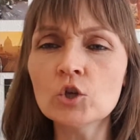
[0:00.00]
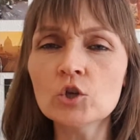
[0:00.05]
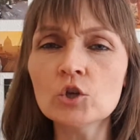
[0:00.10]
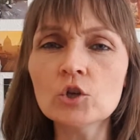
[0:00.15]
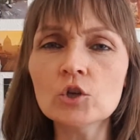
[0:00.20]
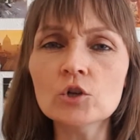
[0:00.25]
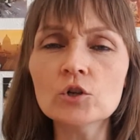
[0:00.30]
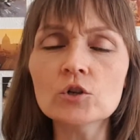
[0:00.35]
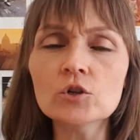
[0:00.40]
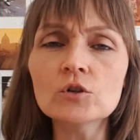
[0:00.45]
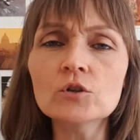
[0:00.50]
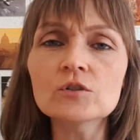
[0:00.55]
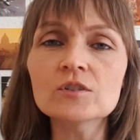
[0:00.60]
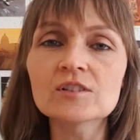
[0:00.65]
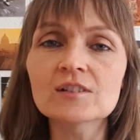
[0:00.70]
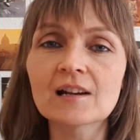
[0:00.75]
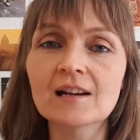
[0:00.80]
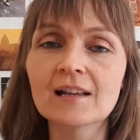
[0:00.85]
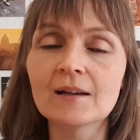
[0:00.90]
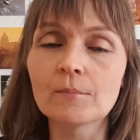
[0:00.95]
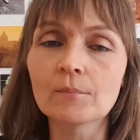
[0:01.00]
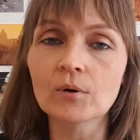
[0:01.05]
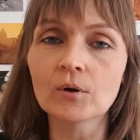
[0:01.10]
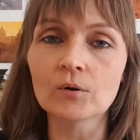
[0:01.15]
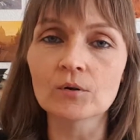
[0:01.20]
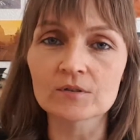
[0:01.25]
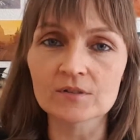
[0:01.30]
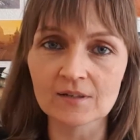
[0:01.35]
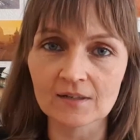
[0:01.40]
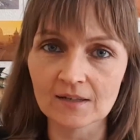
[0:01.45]
hugely
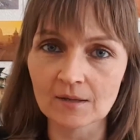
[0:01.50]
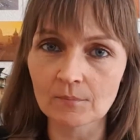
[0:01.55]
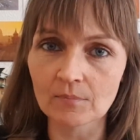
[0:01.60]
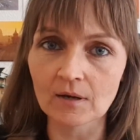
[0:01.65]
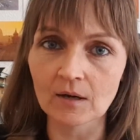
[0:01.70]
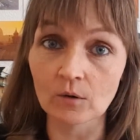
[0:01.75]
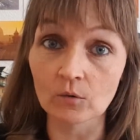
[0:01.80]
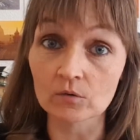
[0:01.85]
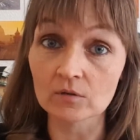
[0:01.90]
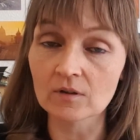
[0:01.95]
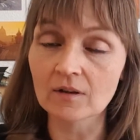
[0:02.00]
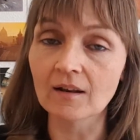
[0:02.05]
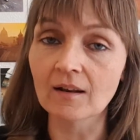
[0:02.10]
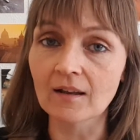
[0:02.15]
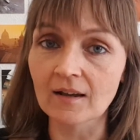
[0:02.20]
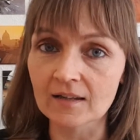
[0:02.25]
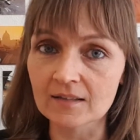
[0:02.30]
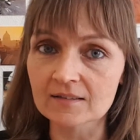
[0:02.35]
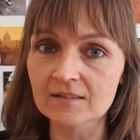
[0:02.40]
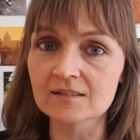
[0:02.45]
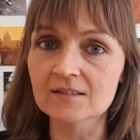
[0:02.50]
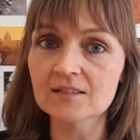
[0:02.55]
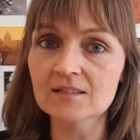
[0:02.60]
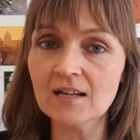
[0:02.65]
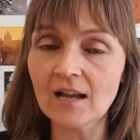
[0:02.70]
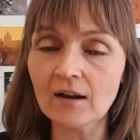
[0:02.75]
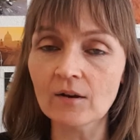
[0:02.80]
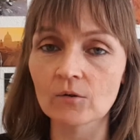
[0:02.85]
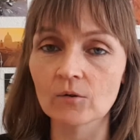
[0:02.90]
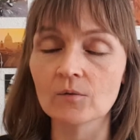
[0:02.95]
important about light and
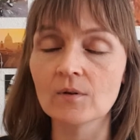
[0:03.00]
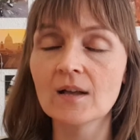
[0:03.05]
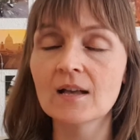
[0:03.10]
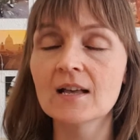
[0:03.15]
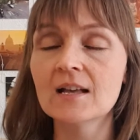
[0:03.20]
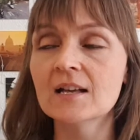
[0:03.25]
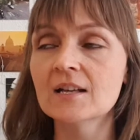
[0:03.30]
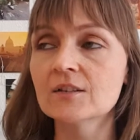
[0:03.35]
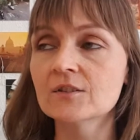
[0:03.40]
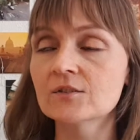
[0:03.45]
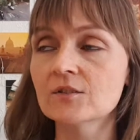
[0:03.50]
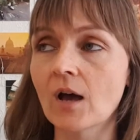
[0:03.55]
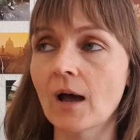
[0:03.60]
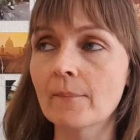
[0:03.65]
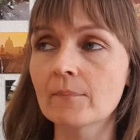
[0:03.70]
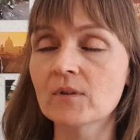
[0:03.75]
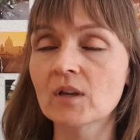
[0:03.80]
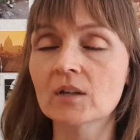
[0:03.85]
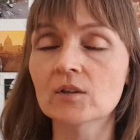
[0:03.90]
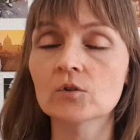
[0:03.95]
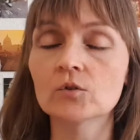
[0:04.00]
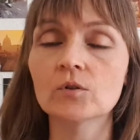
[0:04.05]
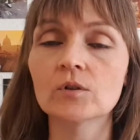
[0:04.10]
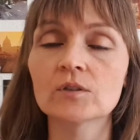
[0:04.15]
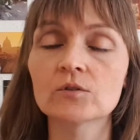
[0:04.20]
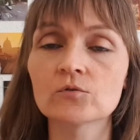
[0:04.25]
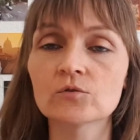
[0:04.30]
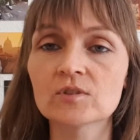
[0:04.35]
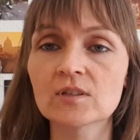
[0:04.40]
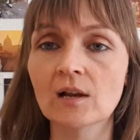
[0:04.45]
shadow. So I'm not
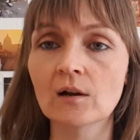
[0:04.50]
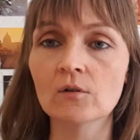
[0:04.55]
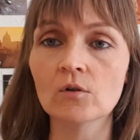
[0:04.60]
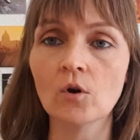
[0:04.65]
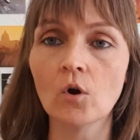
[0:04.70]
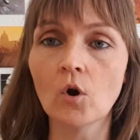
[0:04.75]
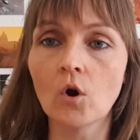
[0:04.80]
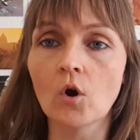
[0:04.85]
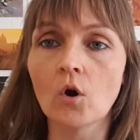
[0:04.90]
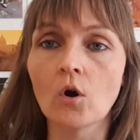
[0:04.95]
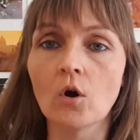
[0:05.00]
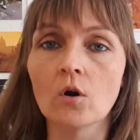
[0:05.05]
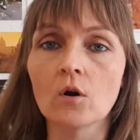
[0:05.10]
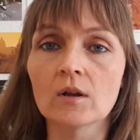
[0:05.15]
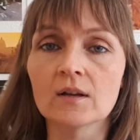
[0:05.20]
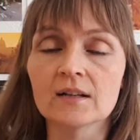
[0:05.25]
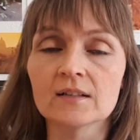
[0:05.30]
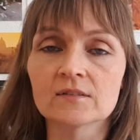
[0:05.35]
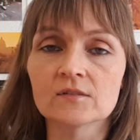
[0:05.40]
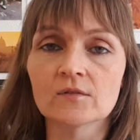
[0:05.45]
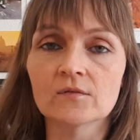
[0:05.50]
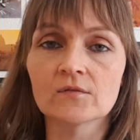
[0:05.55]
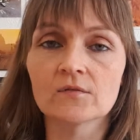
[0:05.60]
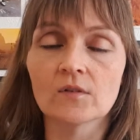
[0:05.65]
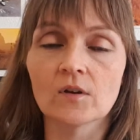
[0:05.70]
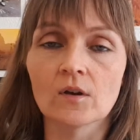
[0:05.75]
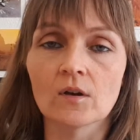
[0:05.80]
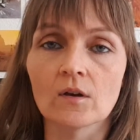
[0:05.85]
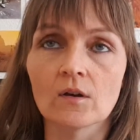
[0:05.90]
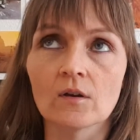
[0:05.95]
going to tell you all kinds of
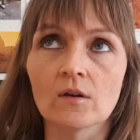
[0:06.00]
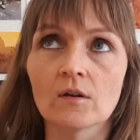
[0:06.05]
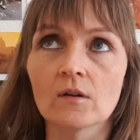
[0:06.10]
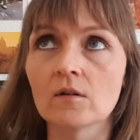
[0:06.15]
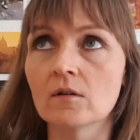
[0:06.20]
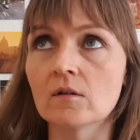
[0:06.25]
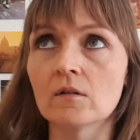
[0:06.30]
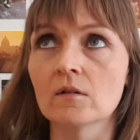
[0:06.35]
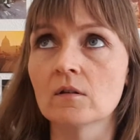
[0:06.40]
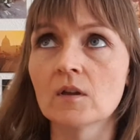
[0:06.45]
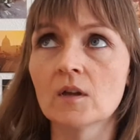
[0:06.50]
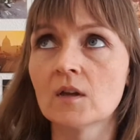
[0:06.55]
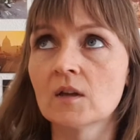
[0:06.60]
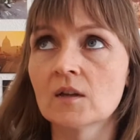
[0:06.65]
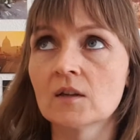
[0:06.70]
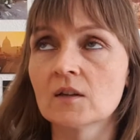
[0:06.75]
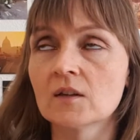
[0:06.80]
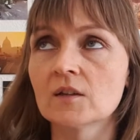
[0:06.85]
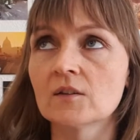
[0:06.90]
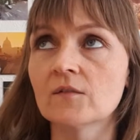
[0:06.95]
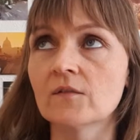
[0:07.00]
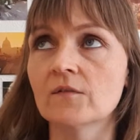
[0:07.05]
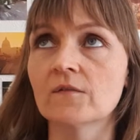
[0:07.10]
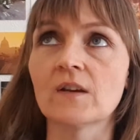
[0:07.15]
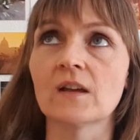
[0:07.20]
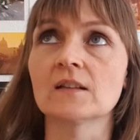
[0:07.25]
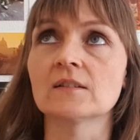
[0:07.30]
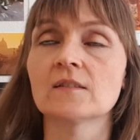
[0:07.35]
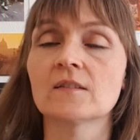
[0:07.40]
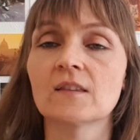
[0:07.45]

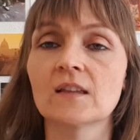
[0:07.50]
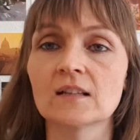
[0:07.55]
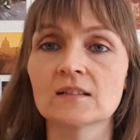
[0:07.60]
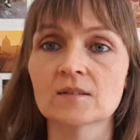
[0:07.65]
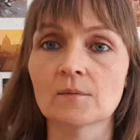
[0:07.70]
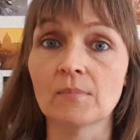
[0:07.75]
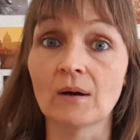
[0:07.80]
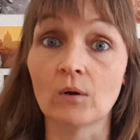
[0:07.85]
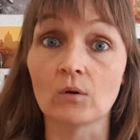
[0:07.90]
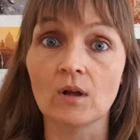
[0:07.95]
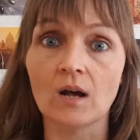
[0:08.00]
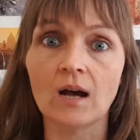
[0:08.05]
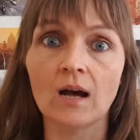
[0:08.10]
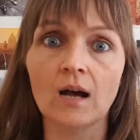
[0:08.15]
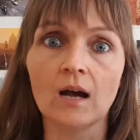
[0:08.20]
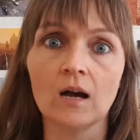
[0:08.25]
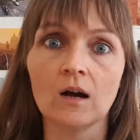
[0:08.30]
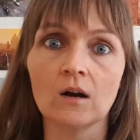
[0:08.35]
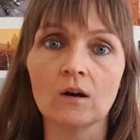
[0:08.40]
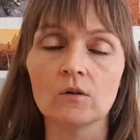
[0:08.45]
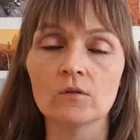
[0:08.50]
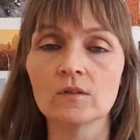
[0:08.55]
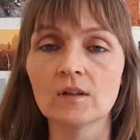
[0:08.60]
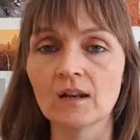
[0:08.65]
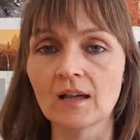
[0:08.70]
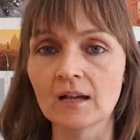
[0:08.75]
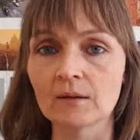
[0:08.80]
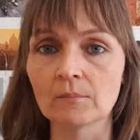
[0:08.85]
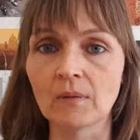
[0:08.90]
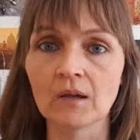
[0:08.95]
fancy things about how the
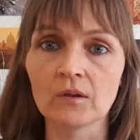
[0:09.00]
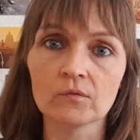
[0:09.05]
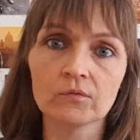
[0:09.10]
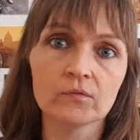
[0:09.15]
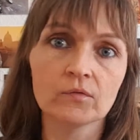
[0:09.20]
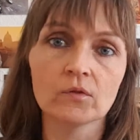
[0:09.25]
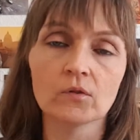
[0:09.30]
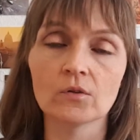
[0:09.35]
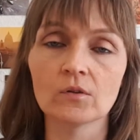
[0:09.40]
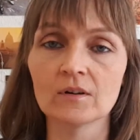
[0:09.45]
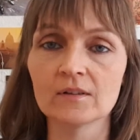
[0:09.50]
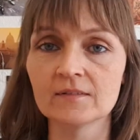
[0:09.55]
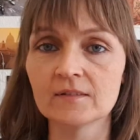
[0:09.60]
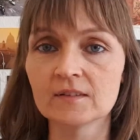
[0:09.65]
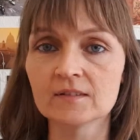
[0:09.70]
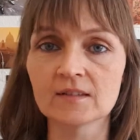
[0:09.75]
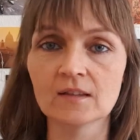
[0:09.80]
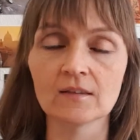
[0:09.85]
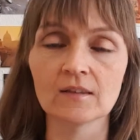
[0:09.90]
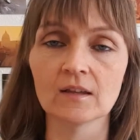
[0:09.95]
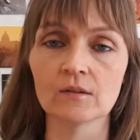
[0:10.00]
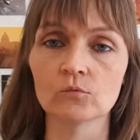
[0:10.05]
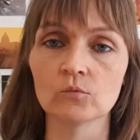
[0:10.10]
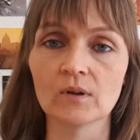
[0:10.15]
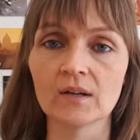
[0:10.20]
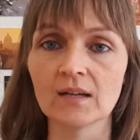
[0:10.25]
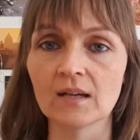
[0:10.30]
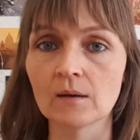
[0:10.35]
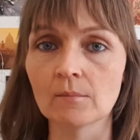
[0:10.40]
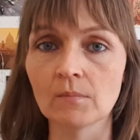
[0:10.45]
light might fall in this and that
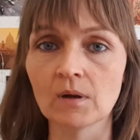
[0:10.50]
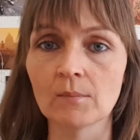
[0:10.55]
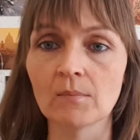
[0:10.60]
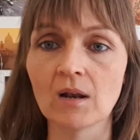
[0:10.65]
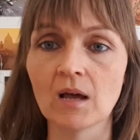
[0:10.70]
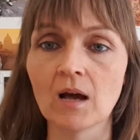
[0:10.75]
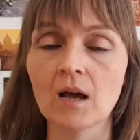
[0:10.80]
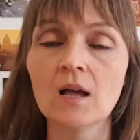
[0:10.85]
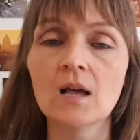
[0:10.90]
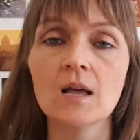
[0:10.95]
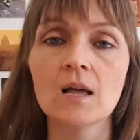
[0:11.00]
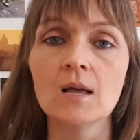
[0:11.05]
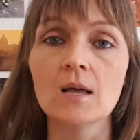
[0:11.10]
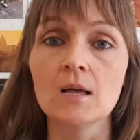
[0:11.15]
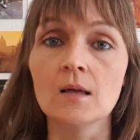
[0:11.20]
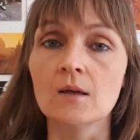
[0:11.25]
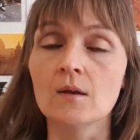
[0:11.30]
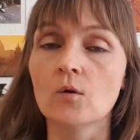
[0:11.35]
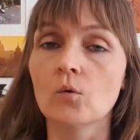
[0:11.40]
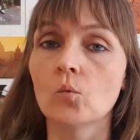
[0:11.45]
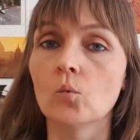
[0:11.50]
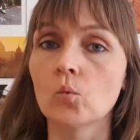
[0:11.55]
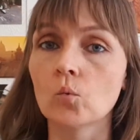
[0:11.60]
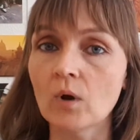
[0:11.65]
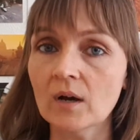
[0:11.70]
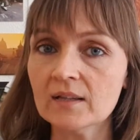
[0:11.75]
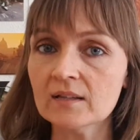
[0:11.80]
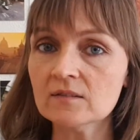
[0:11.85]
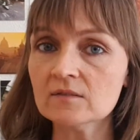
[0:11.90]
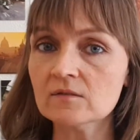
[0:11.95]
way and blah blah.
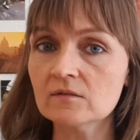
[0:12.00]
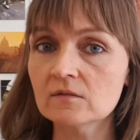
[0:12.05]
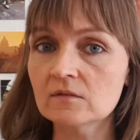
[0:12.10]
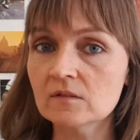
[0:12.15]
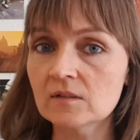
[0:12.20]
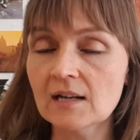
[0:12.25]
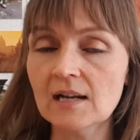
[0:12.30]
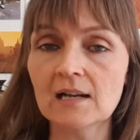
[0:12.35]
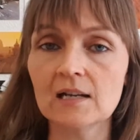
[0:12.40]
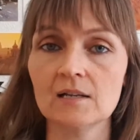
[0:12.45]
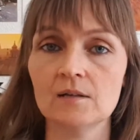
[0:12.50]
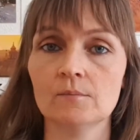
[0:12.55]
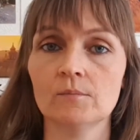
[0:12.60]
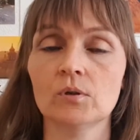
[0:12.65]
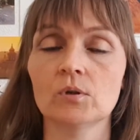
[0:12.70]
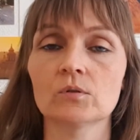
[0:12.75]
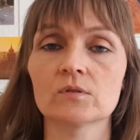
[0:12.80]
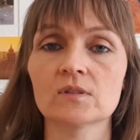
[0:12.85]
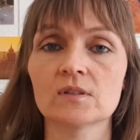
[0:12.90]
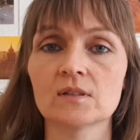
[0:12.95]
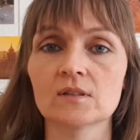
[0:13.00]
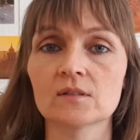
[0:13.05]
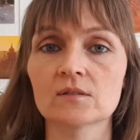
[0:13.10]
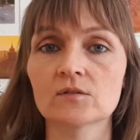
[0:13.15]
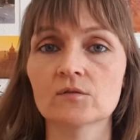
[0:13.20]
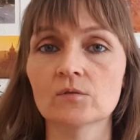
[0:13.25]
What is really important